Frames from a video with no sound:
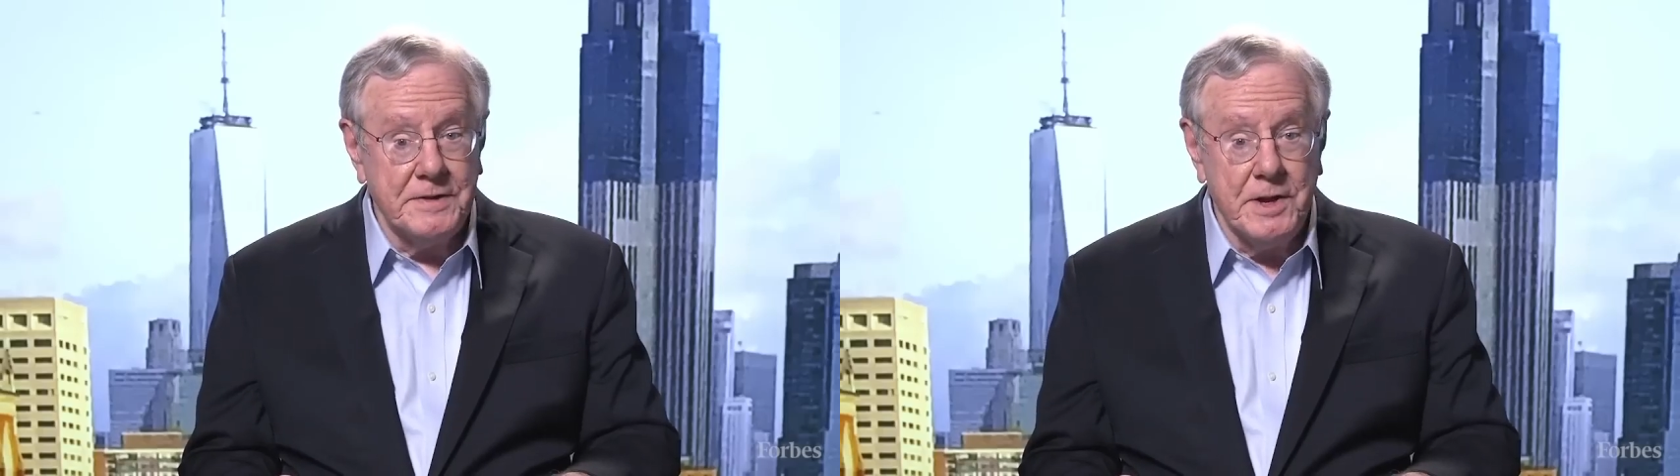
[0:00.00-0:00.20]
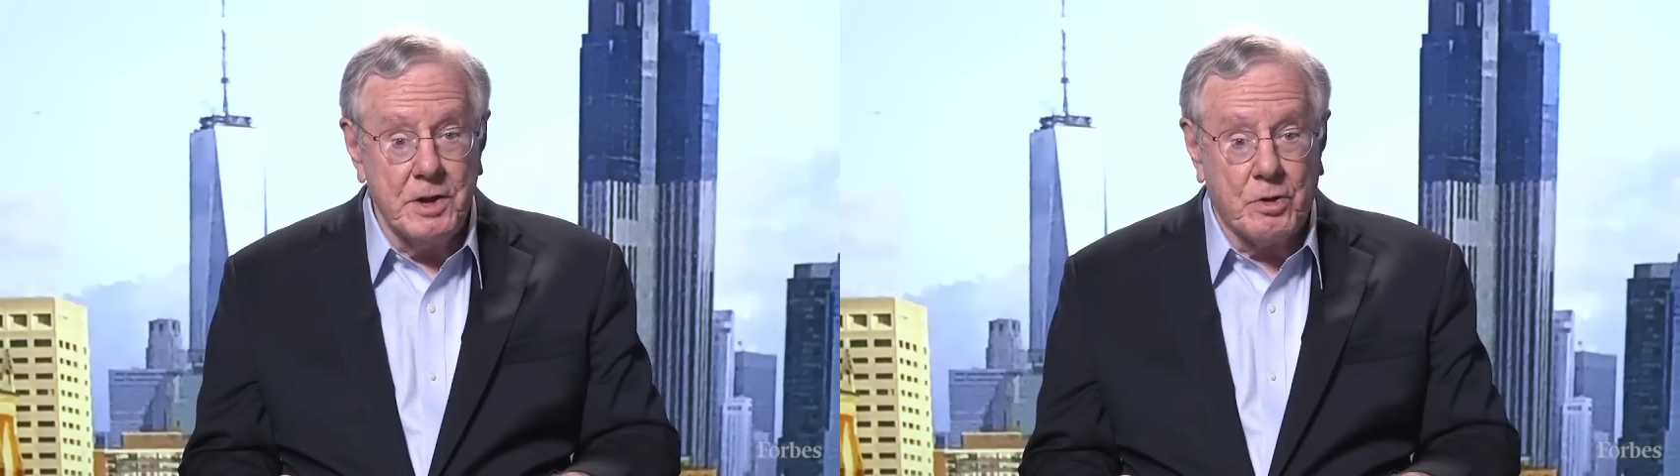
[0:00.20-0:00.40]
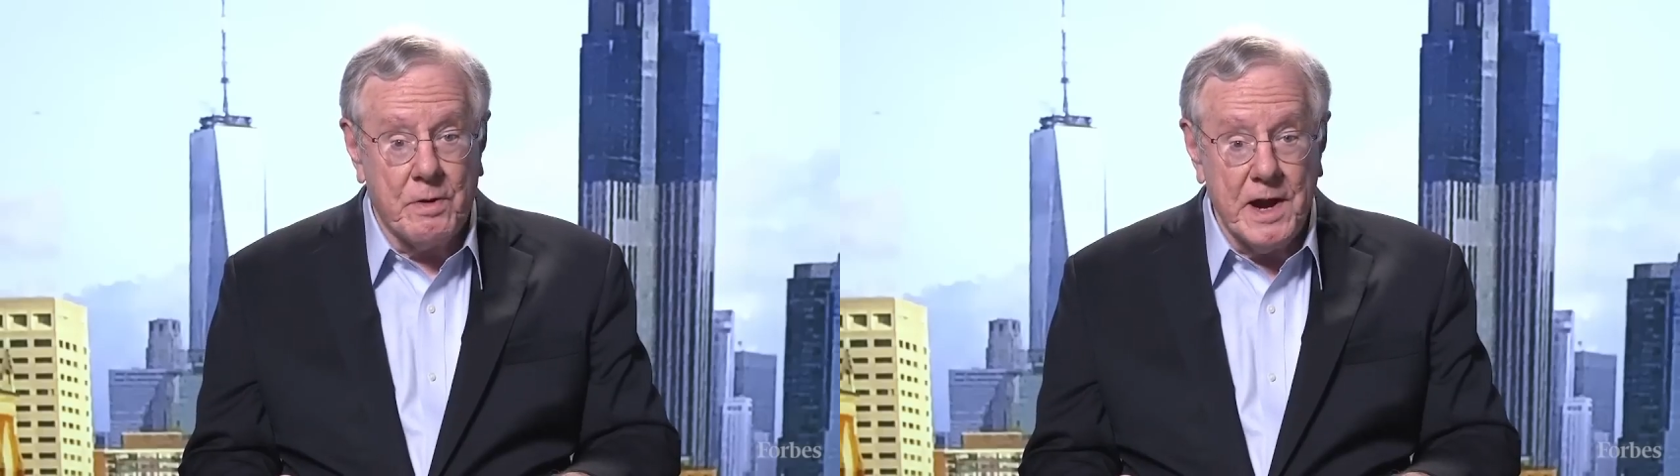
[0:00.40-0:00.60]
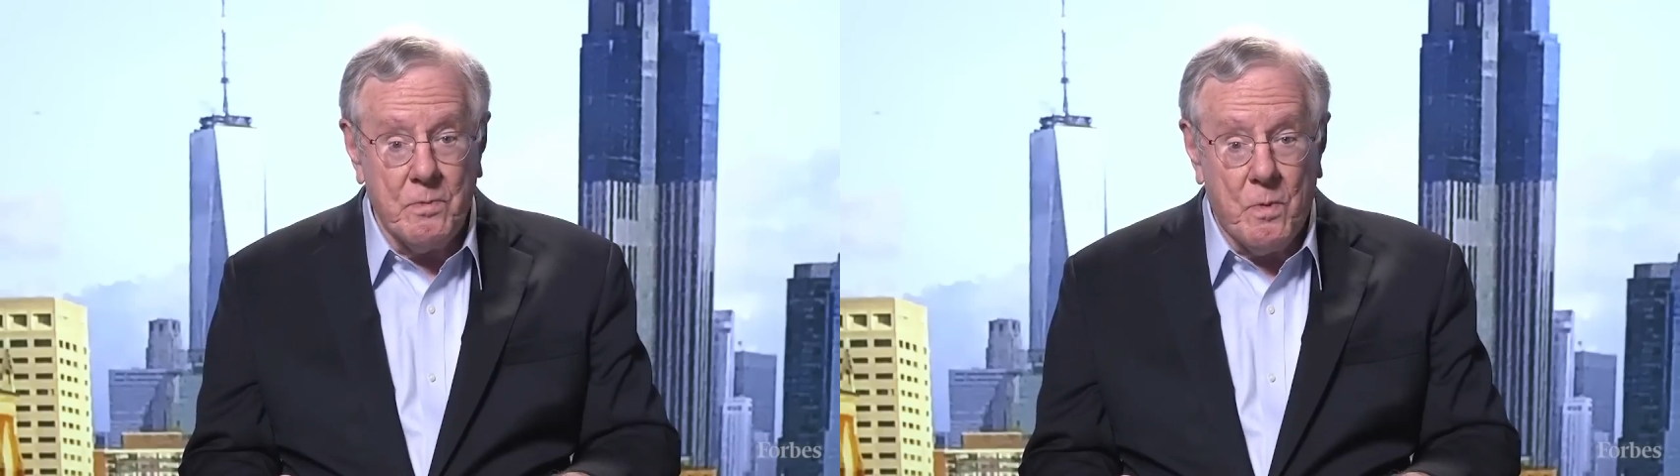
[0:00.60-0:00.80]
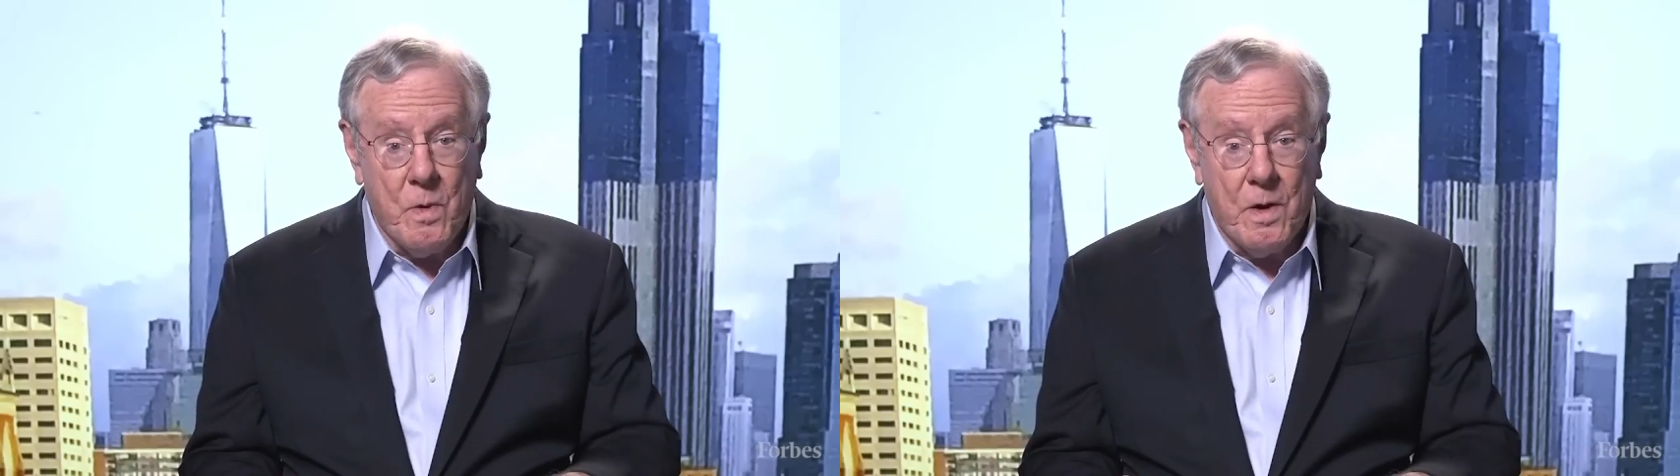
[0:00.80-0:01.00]
and the
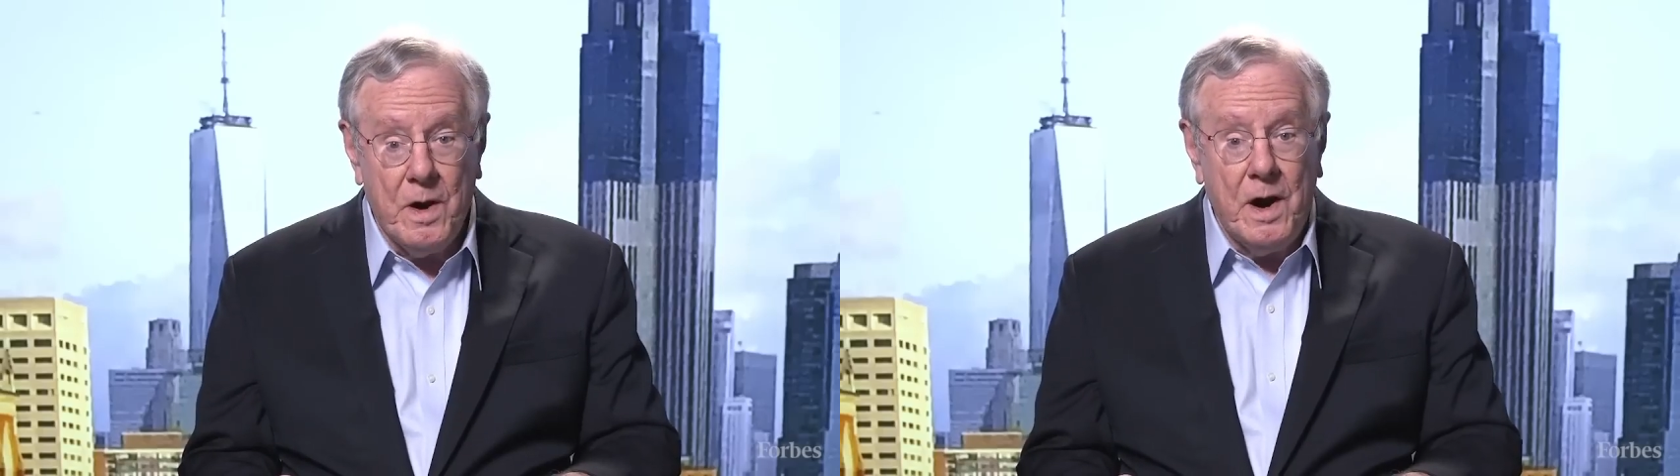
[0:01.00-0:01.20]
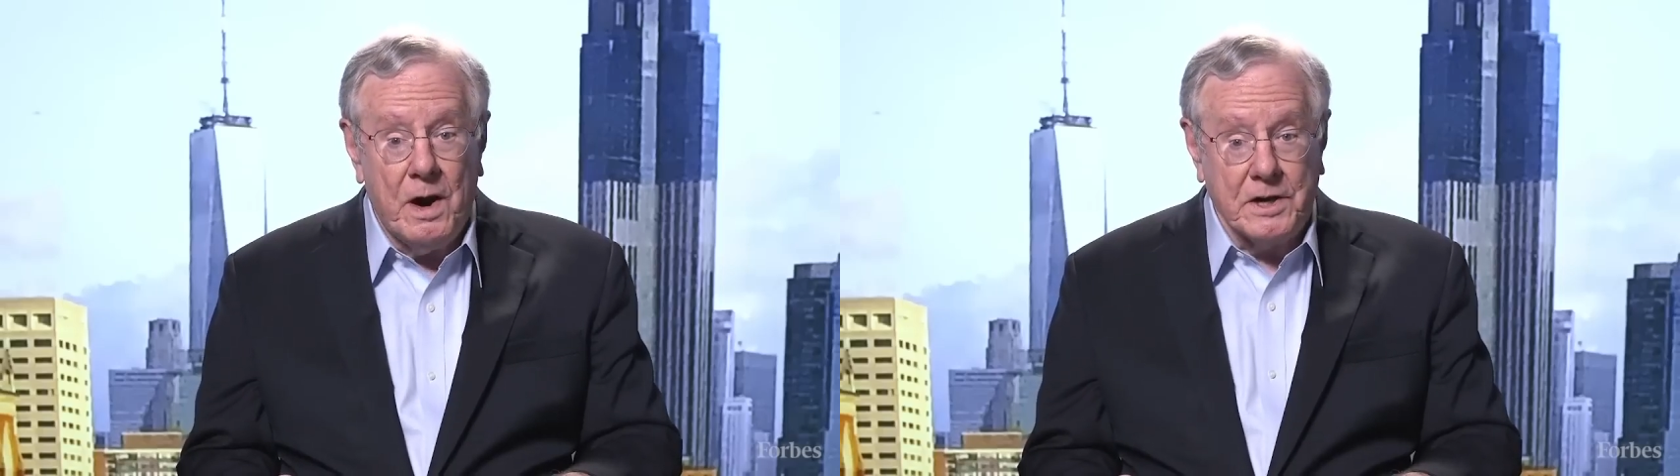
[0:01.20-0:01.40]
Ukraine war